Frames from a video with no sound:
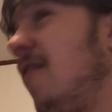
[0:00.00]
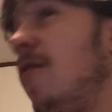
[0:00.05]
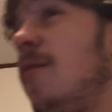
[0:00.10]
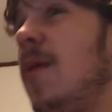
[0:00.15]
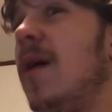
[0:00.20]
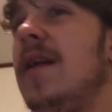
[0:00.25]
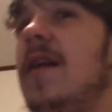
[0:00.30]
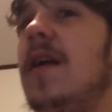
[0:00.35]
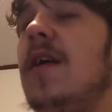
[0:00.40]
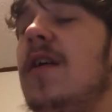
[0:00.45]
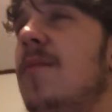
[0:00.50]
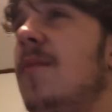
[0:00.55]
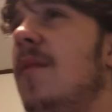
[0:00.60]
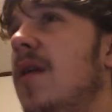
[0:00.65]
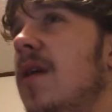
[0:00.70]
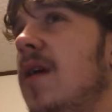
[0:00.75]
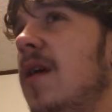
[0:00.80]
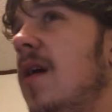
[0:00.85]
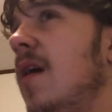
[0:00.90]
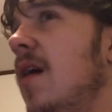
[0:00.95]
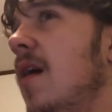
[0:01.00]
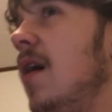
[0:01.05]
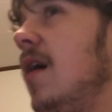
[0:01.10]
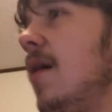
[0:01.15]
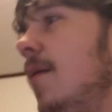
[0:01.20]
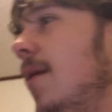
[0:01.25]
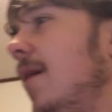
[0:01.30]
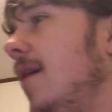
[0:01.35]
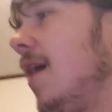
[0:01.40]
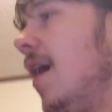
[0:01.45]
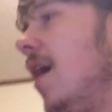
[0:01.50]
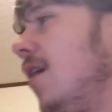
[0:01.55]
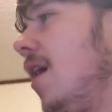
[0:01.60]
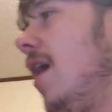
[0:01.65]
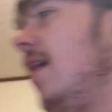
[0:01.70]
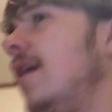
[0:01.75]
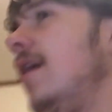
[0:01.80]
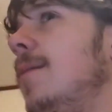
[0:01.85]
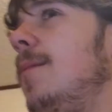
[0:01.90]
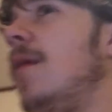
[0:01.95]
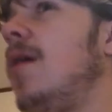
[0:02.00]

Everybody needs money. Hey, hell, I need